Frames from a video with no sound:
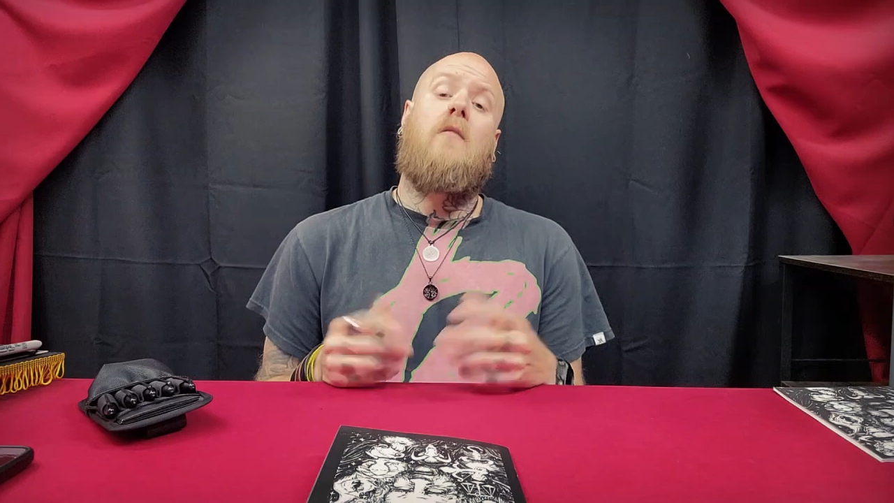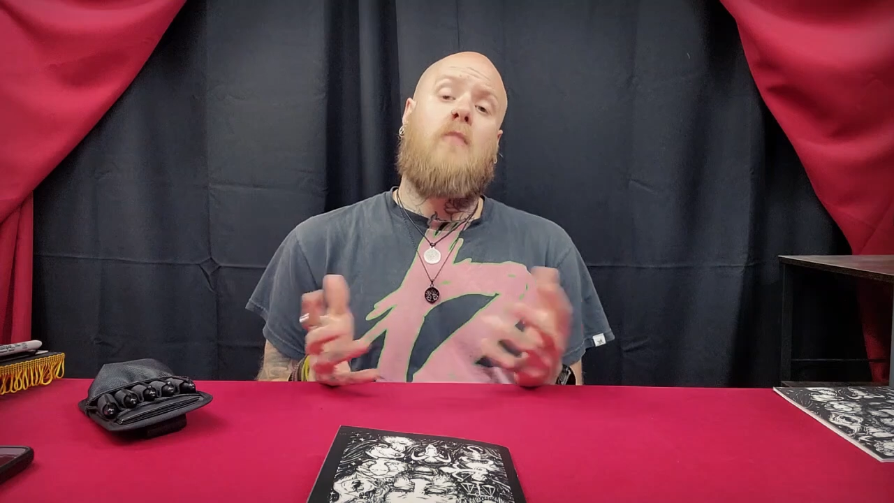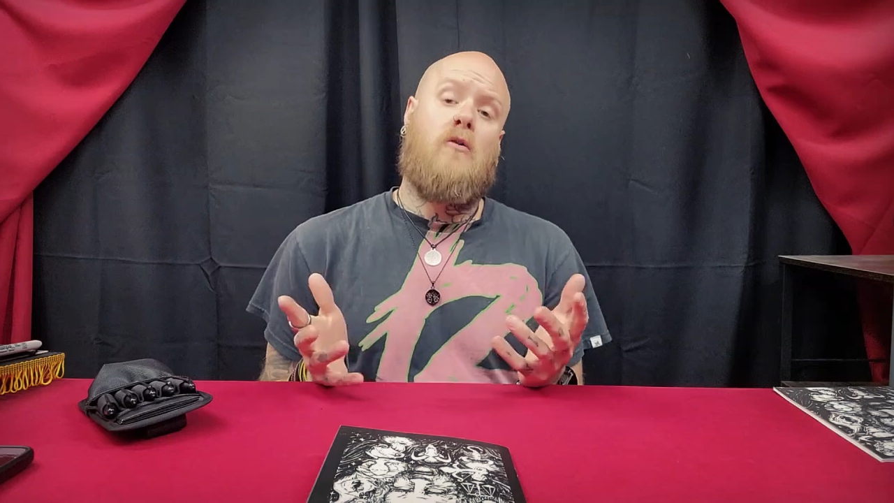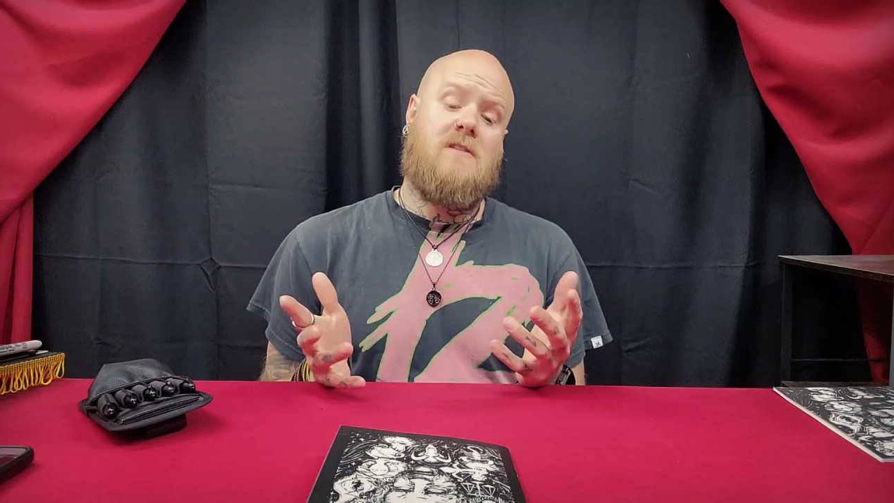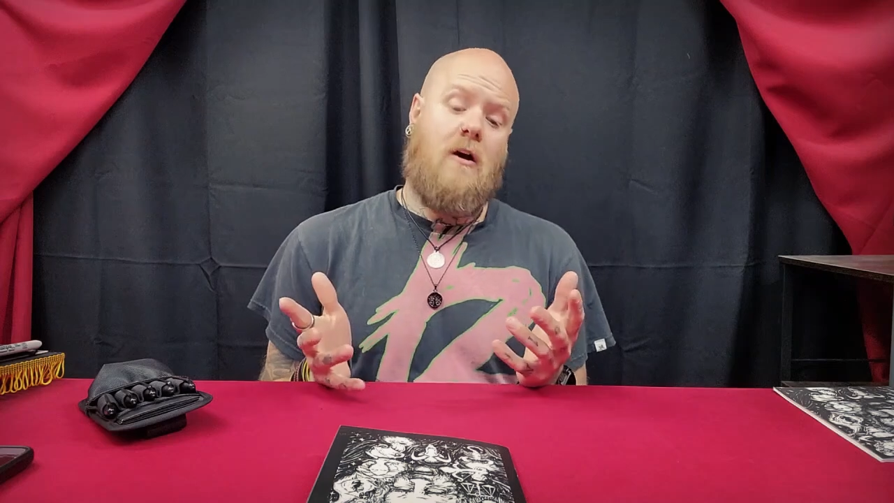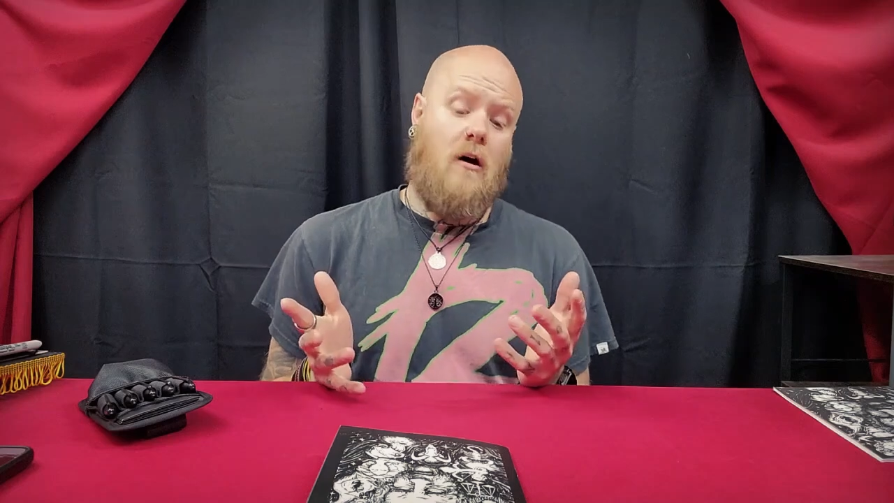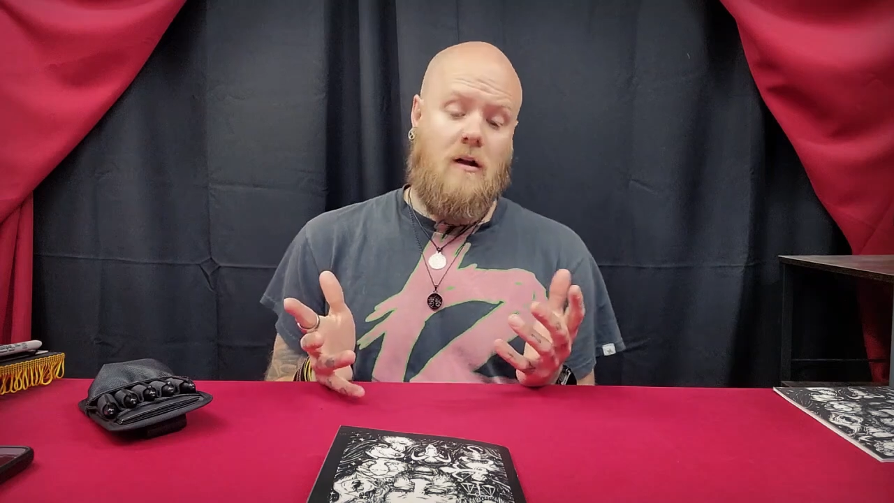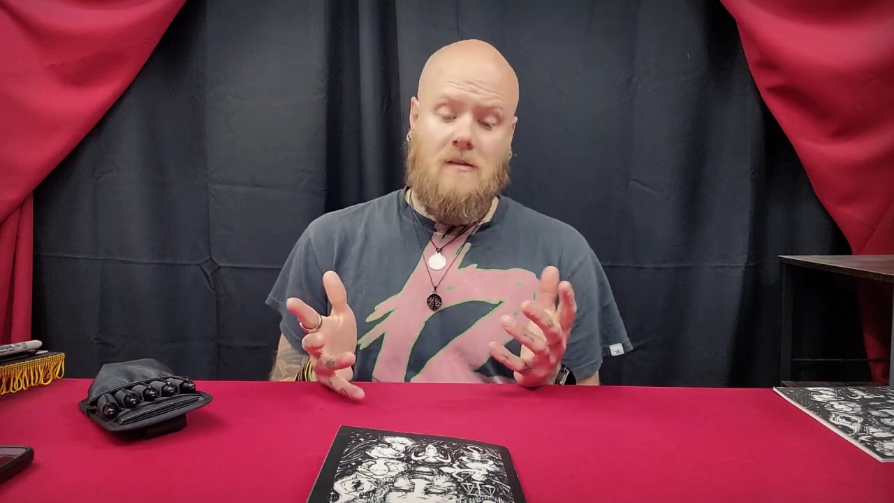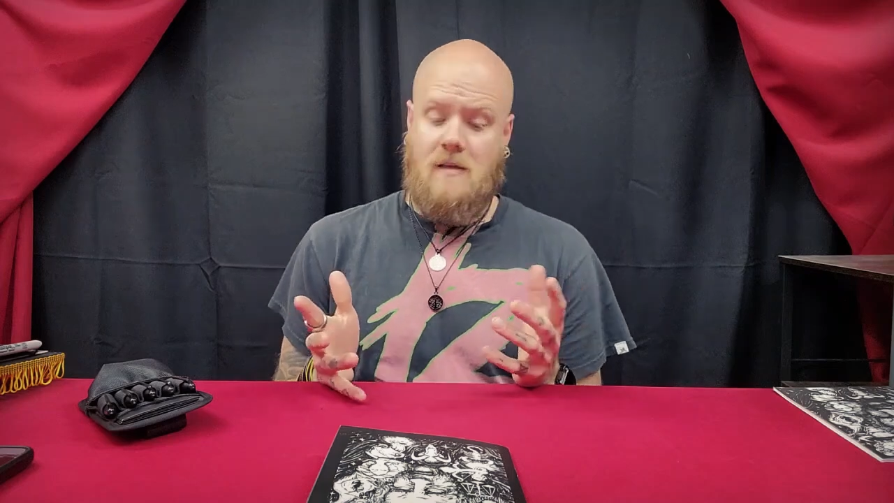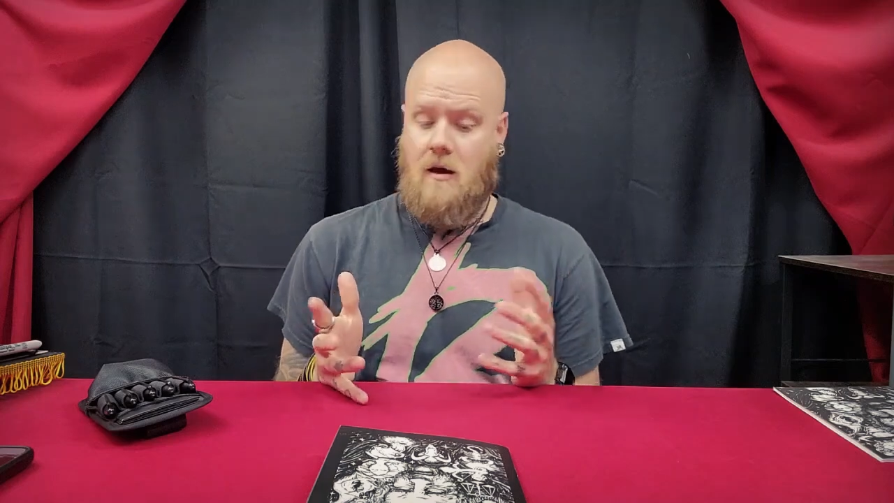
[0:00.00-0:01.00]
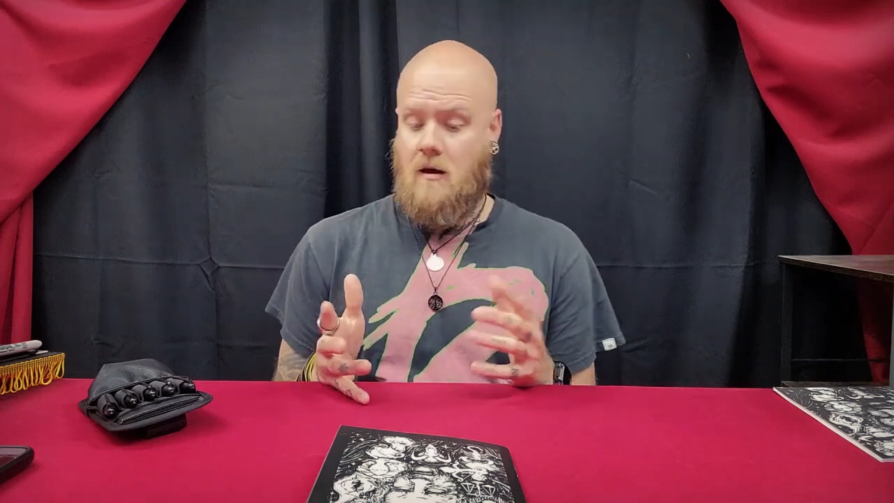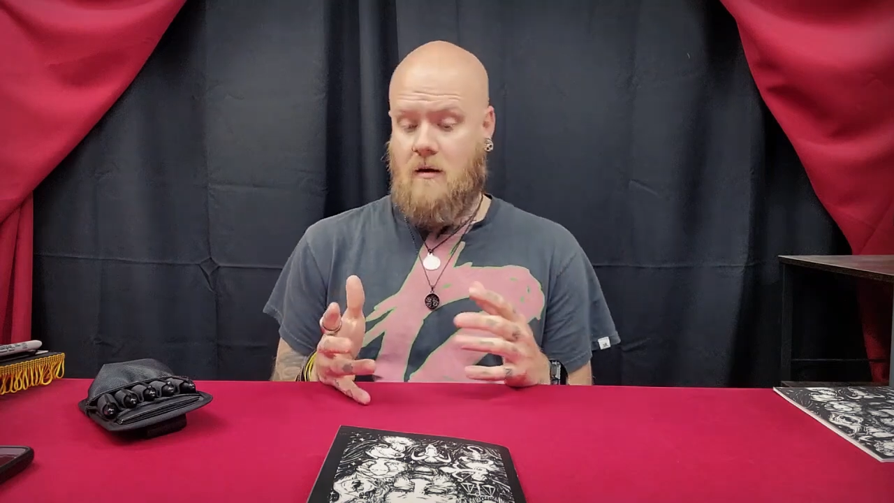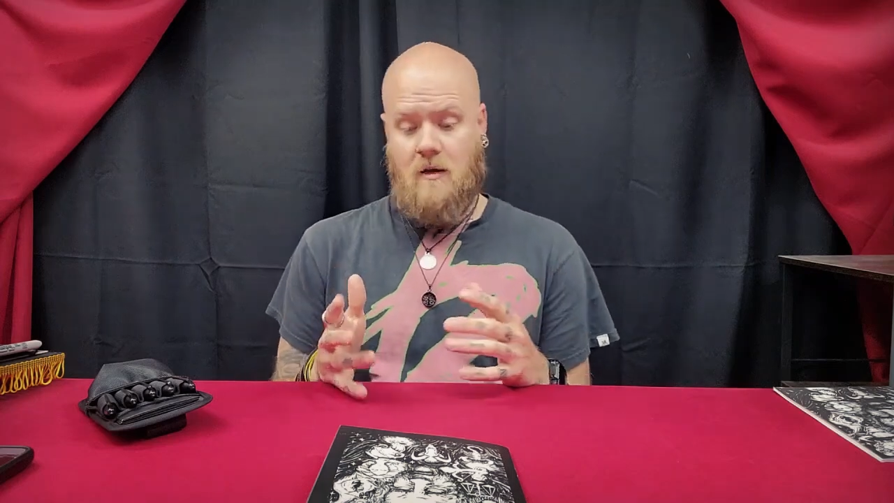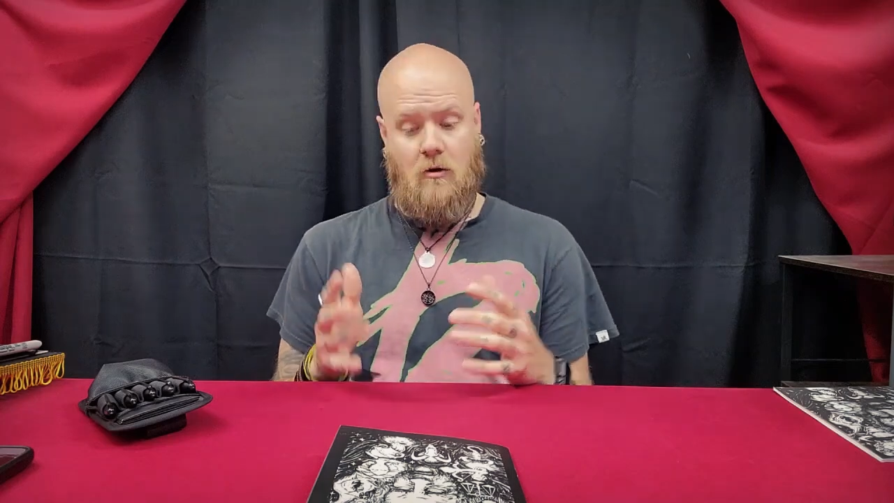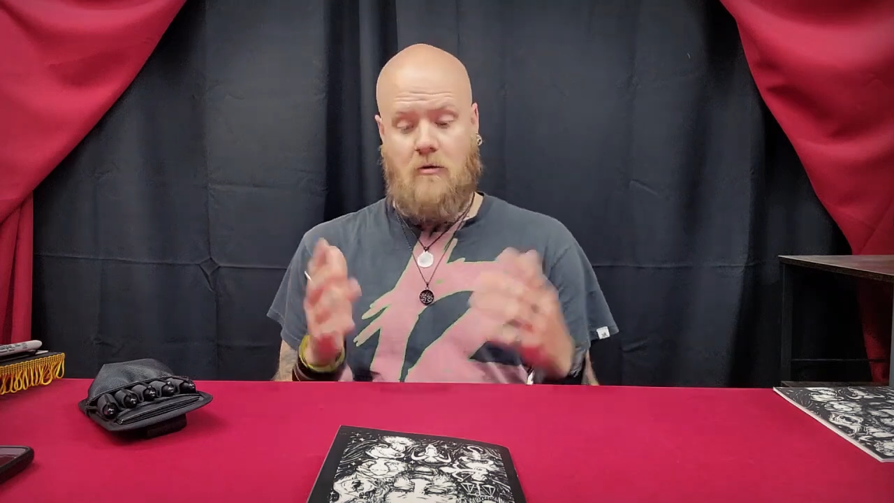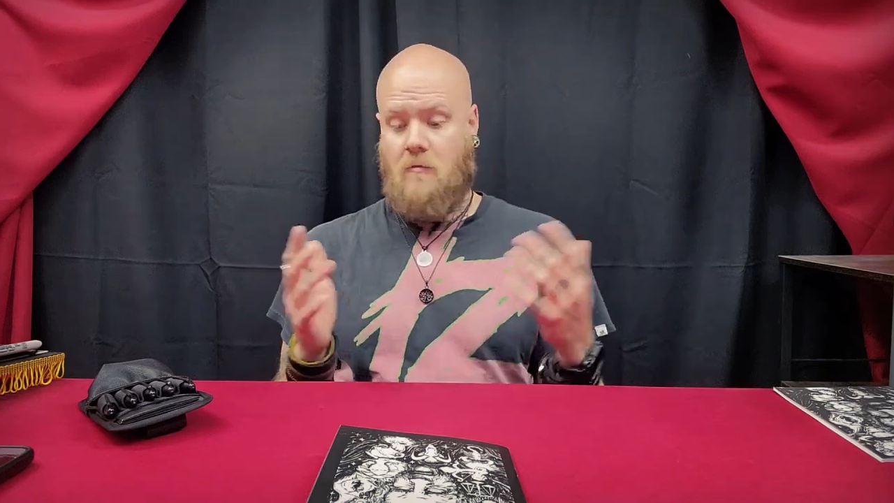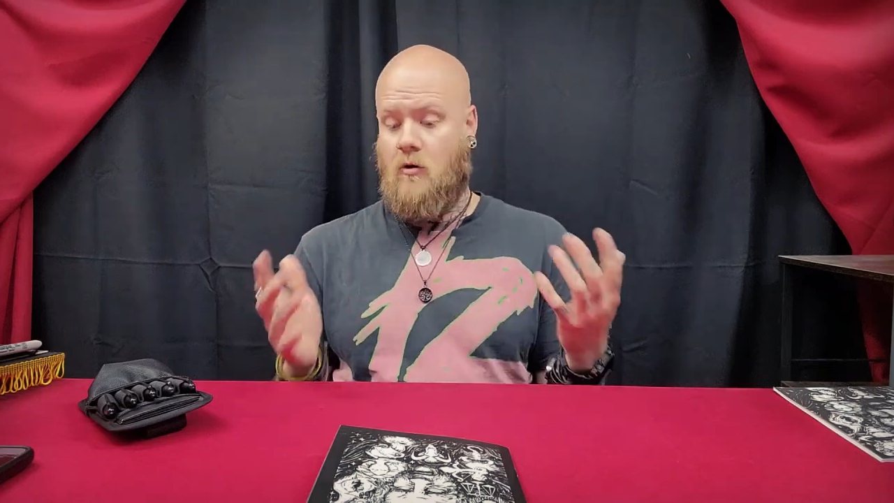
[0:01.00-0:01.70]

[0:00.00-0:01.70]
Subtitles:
Pros and cons, the